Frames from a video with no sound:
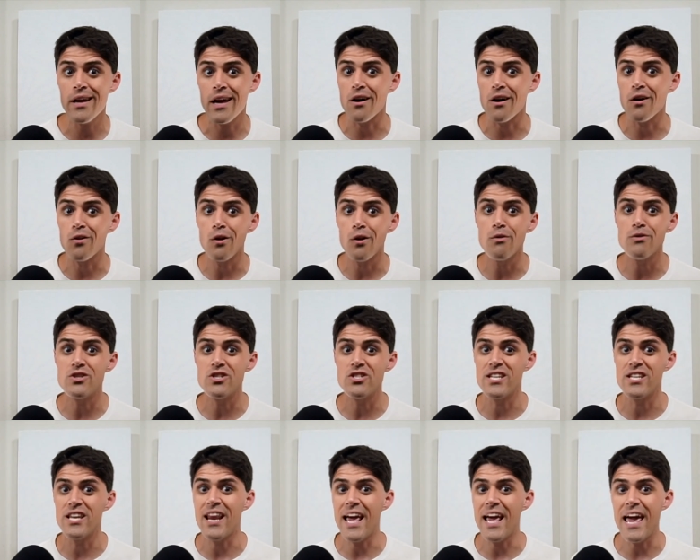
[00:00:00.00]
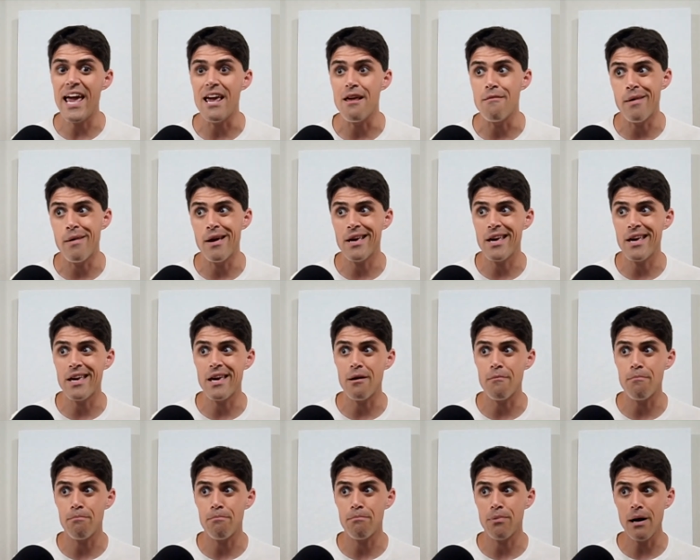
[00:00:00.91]
and closes at 8, making
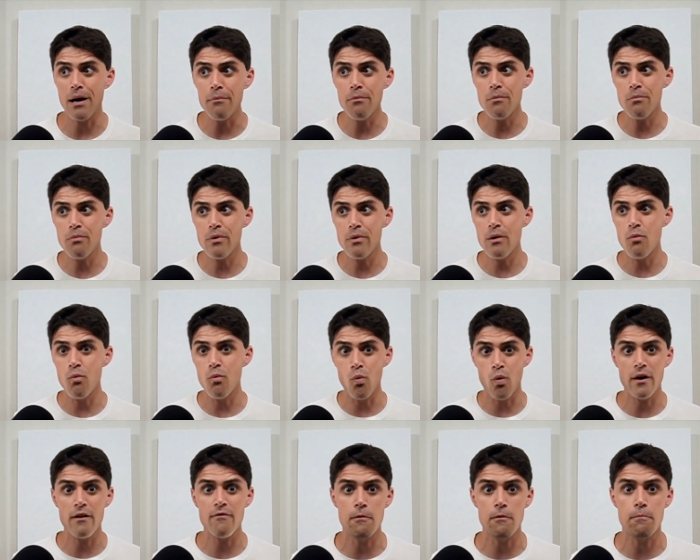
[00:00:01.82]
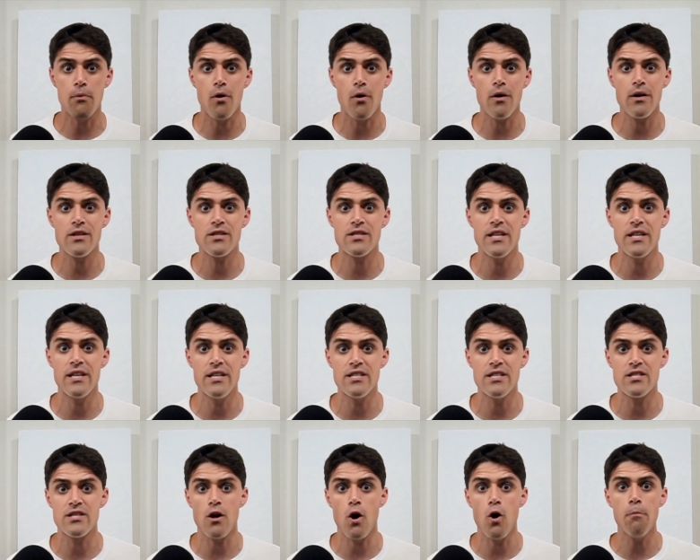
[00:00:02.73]
it probably one of the parks that
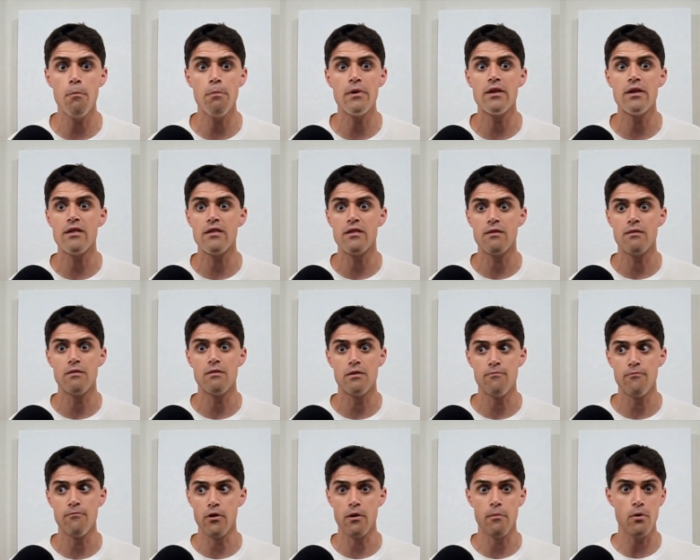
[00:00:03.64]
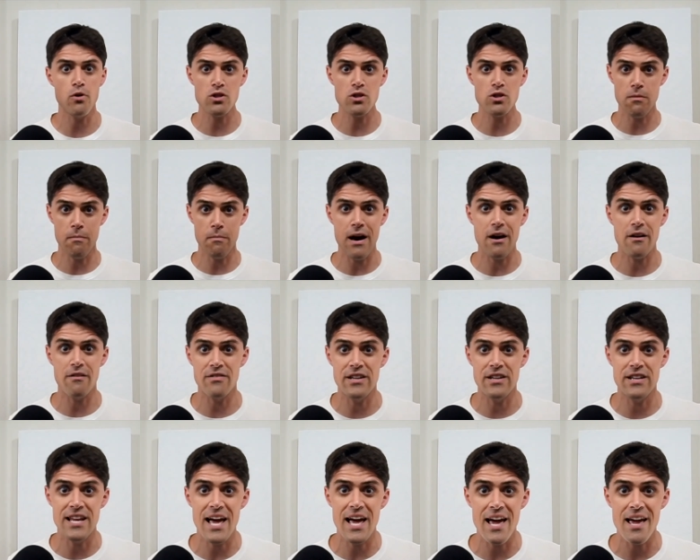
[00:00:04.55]
is open for the most amount of the
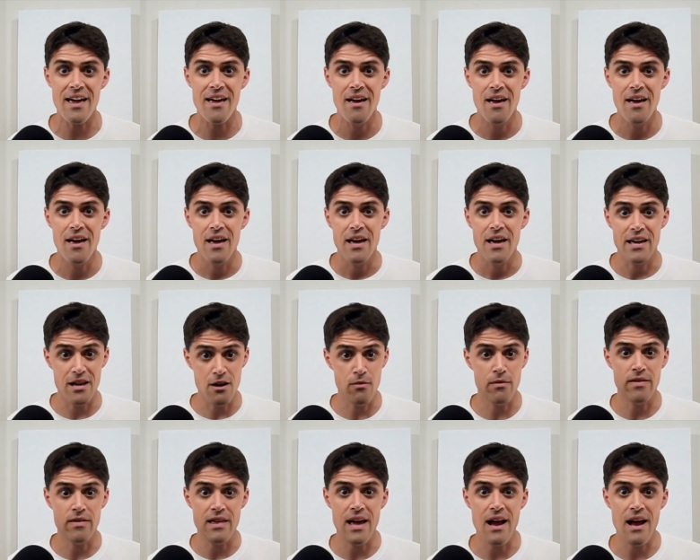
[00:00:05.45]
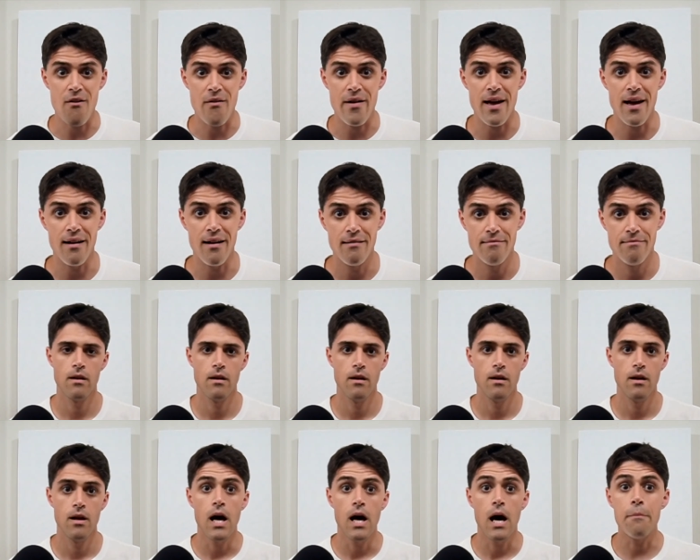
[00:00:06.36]
day here in the area.
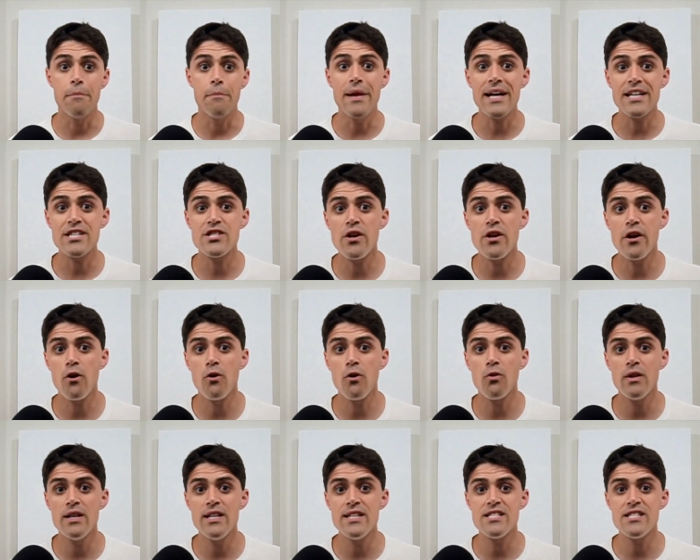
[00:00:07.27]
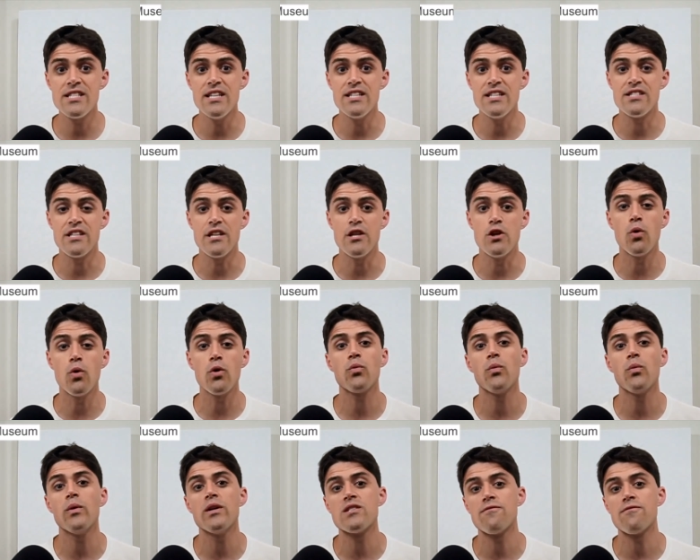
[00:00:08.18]
Up next on our list is the
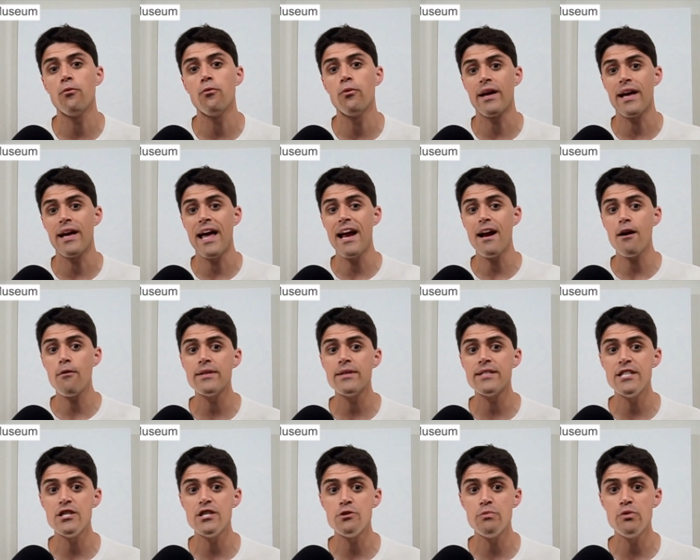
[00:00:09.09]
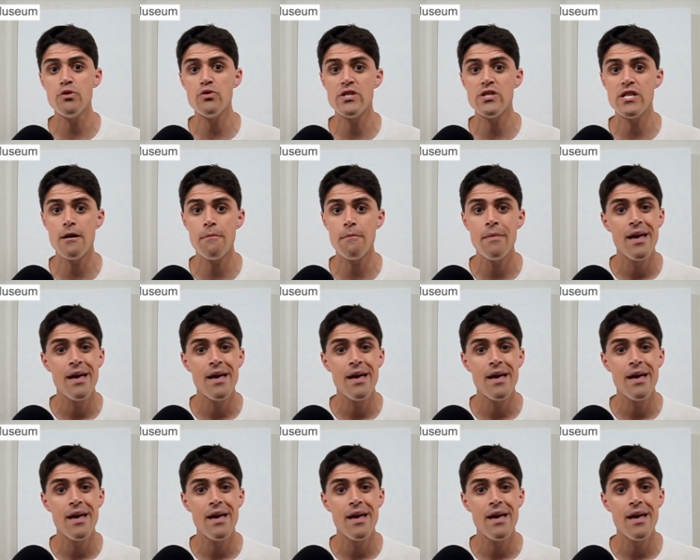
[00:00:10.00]
Northwest Florida Heritage Museum.